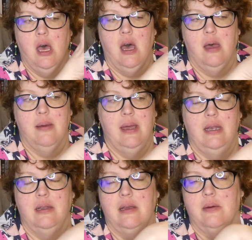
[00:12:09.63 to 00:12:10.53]
Uh,
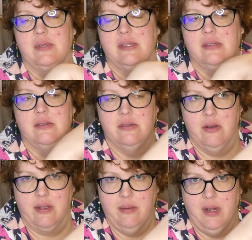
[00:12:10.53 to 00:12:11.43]
and it was
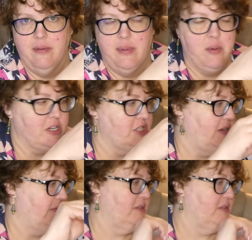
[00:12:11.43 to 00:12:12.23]
during the middle of my work shift.